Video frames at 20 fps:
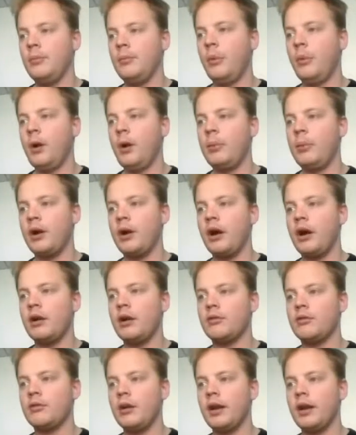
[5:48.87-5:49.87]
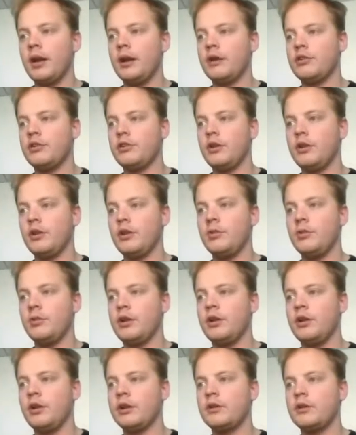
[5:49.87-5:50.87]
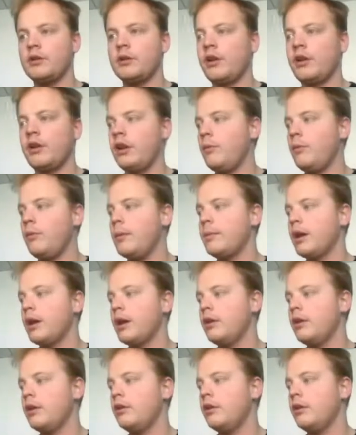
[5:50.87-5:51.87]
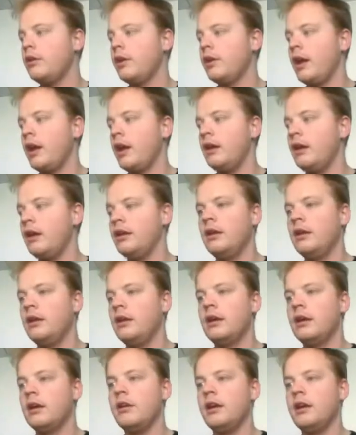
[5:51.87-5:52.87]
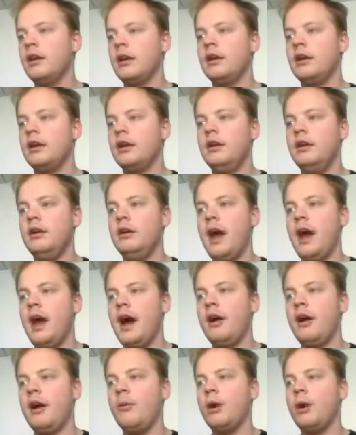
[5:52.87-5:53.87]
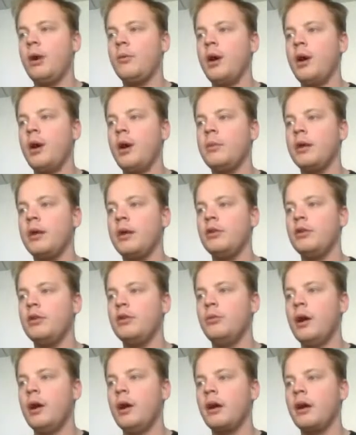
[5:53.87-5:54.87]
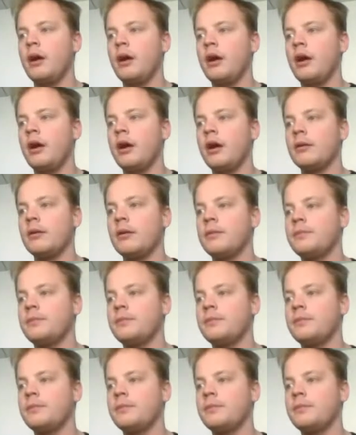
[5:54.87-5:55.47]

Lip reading: A webinar is right here. So you would click Create a Webinar. You click Now New Webinar.